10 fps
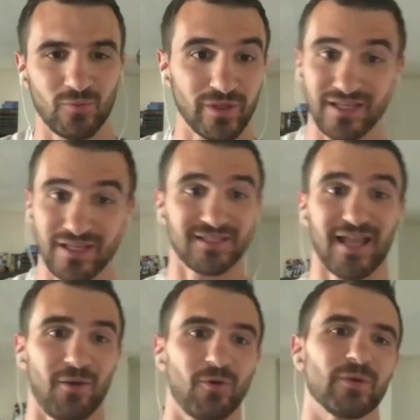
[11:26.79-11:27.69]
that's
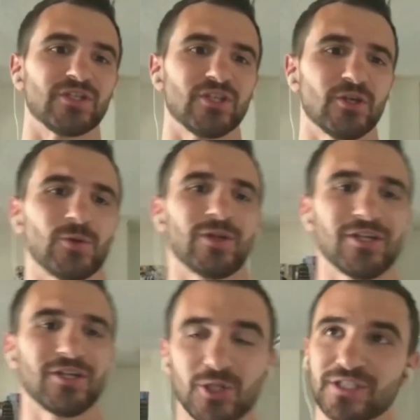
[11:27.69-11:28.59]
not what we do.
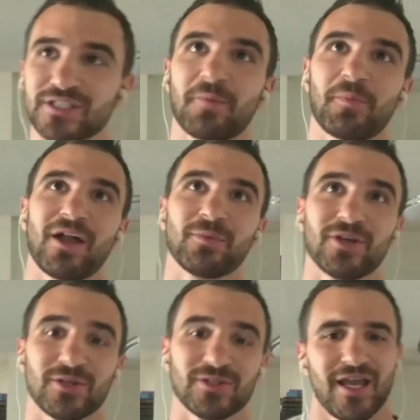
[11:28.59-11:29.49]
And he looks up at him. He
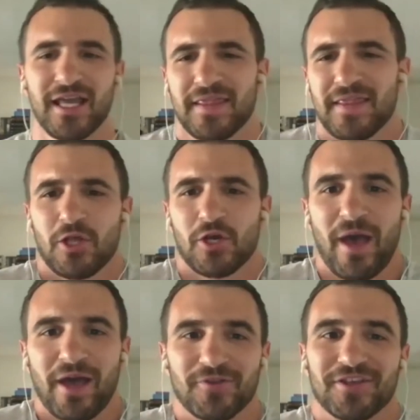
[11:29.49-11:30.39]
goes, they look
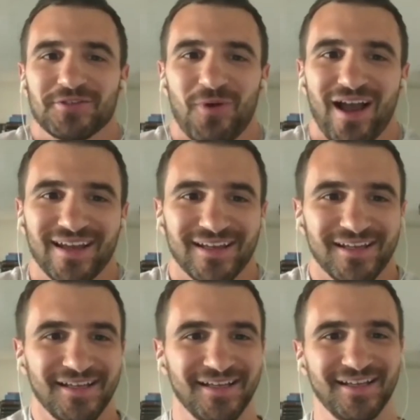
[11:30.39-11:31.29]
better this way.
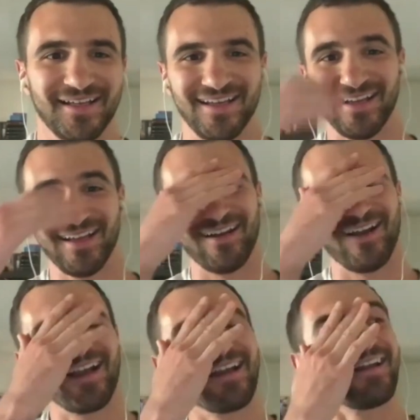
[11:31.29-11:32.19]

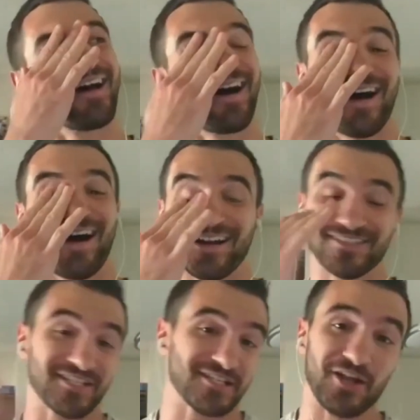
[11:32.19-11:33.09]
And I
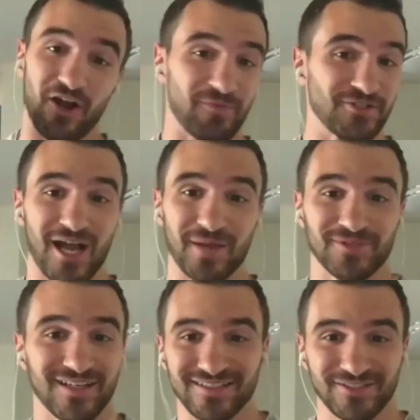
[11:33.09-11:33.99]
just said, get off my job
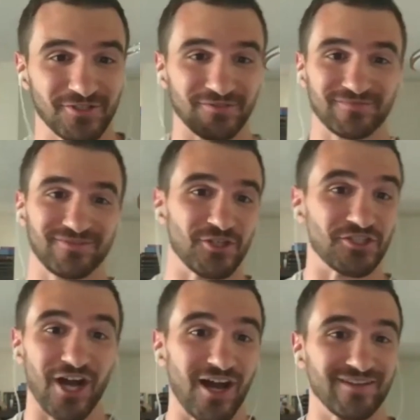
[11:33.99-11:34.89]
site. You're done.